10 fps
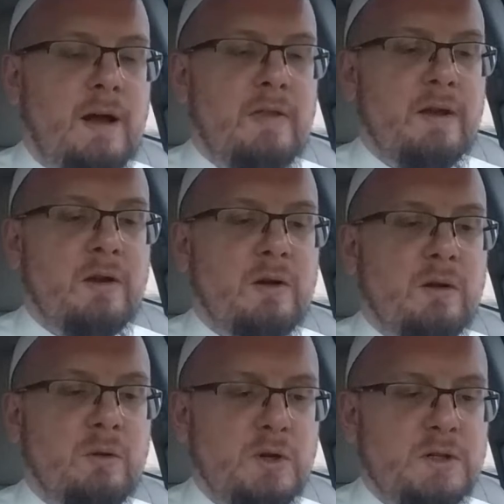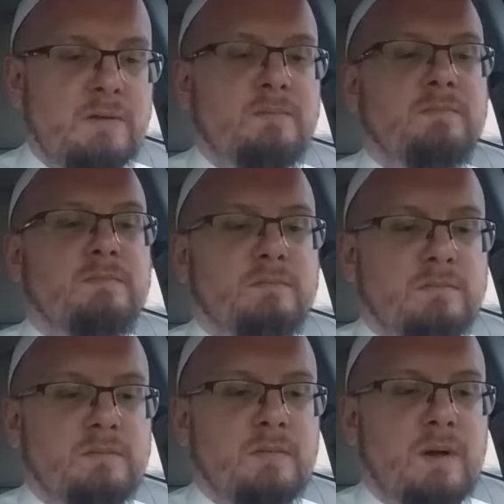I think in conclusion,
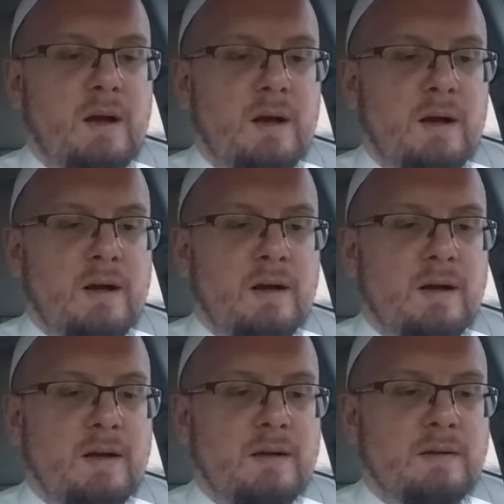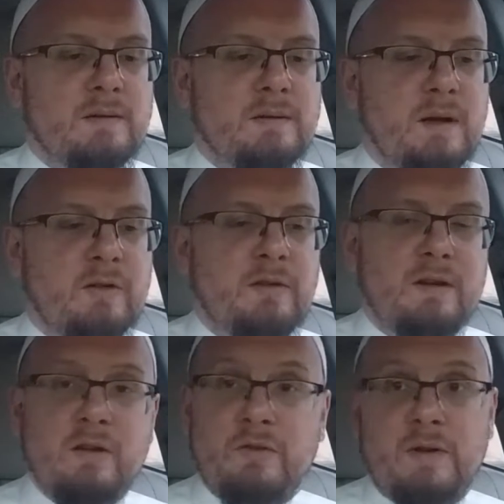I'll stick
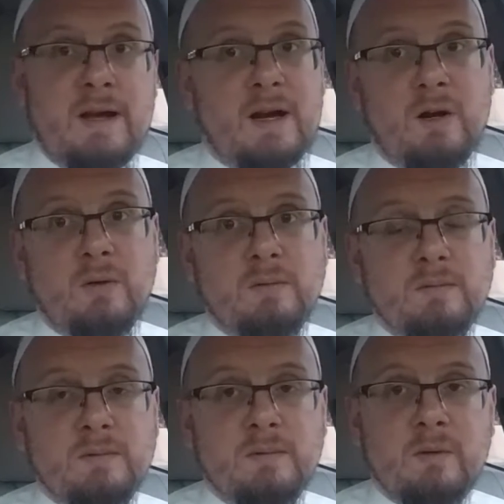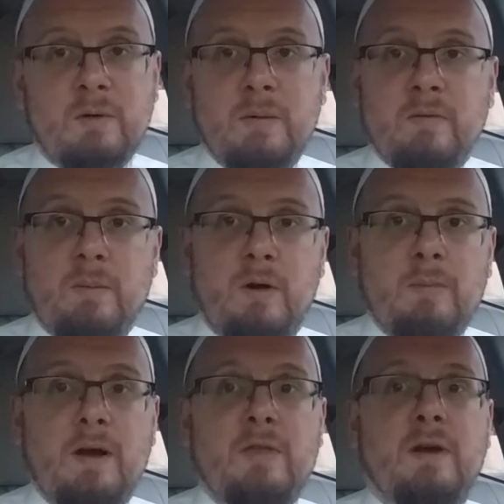to this for now. Some correct me if I'm
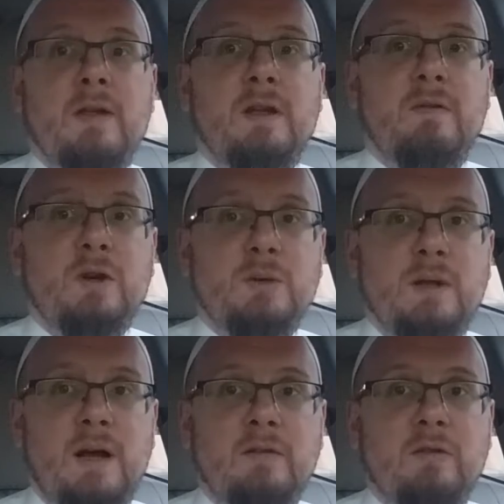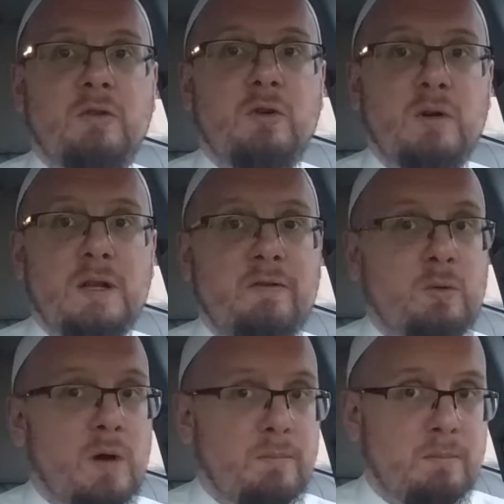wrong, but I think a virtual class is good if
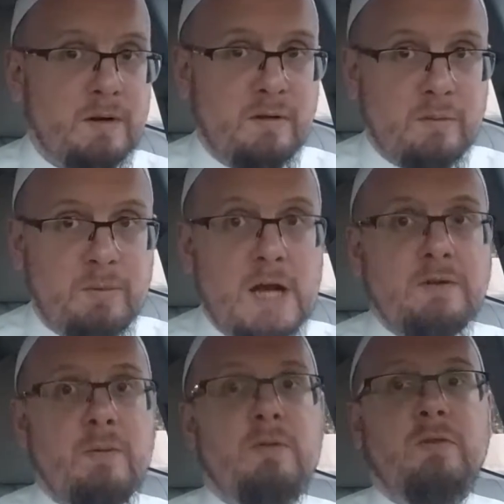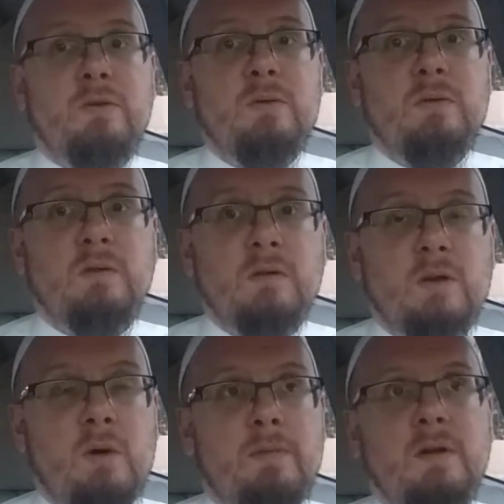you want participation from the students and
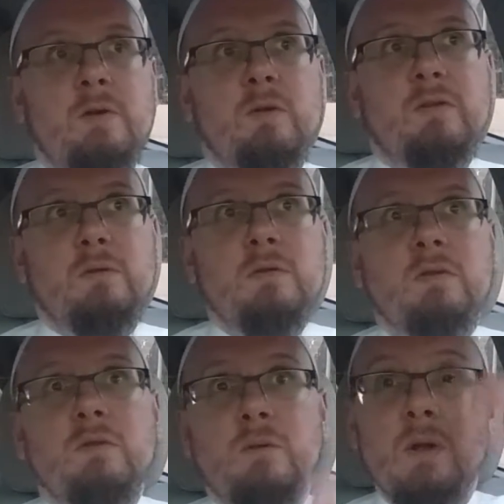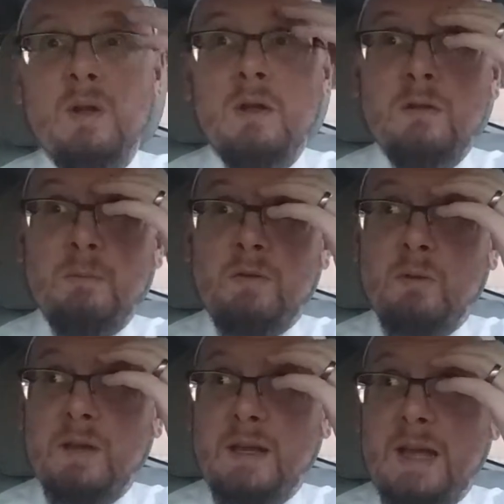you want students to be
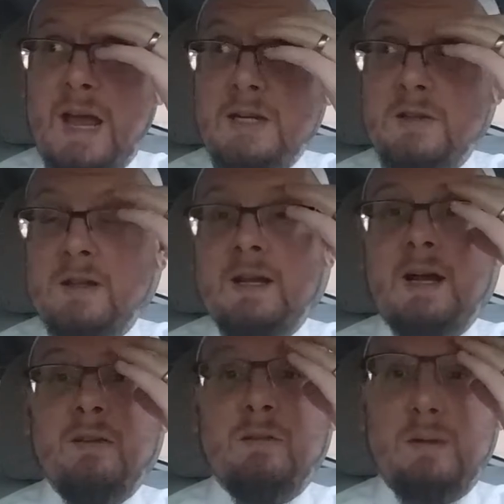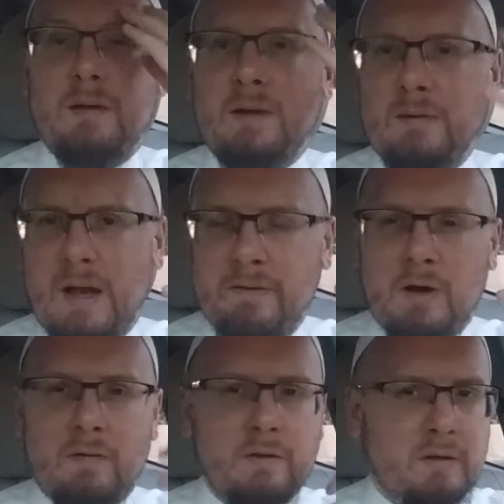fully engaged in the class and
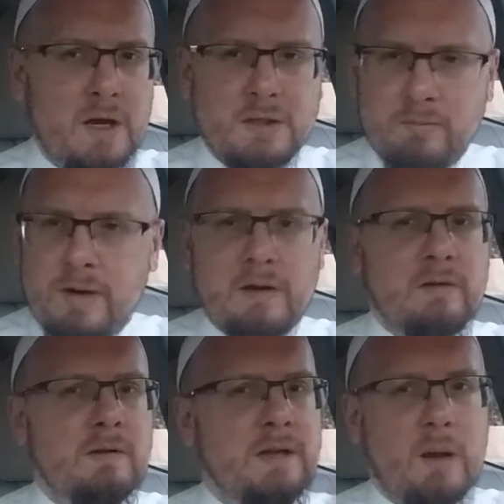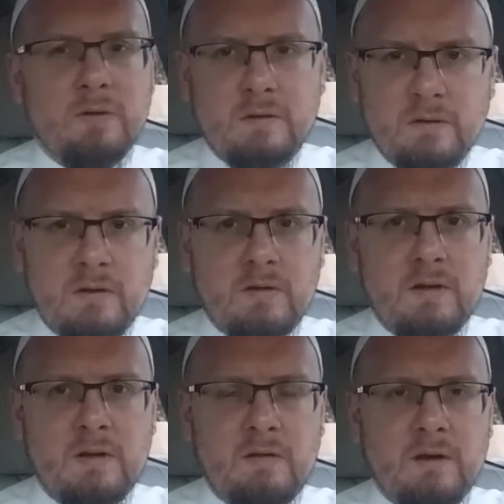having a conversation and practicing their language skills,
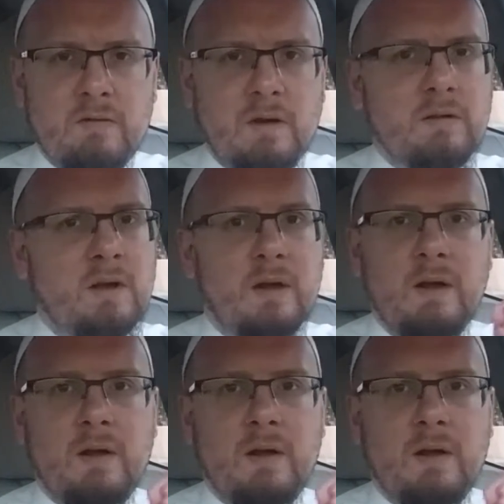these kind of things.